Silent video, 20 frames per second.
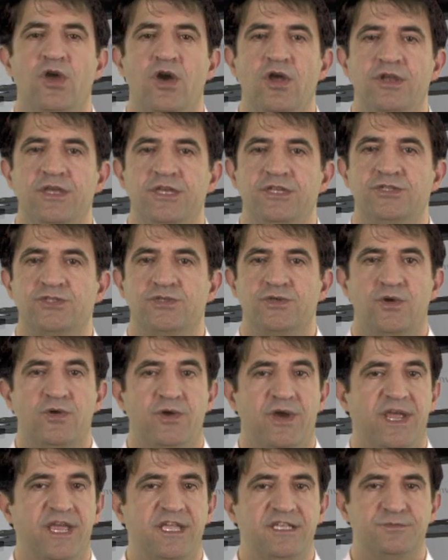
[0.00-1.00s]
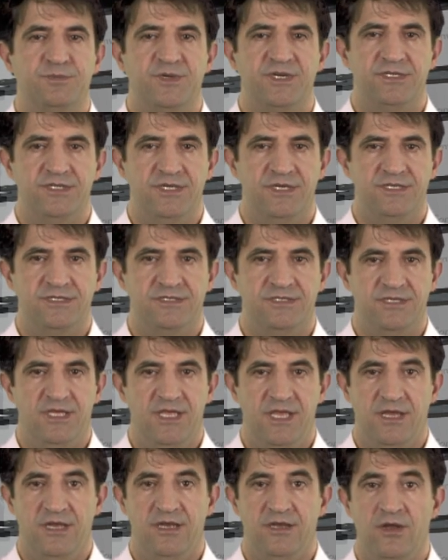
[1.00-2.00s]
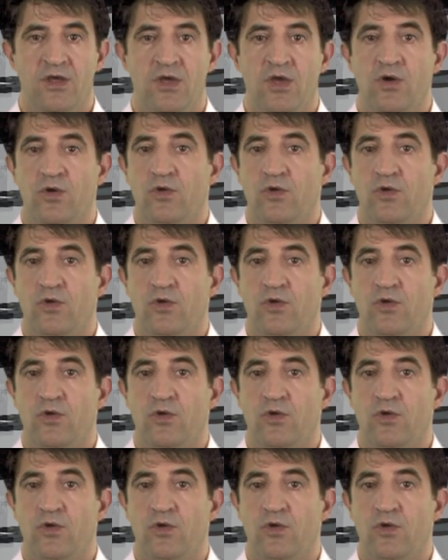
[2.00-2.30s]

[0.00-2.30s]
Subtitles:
knowledge or expertise in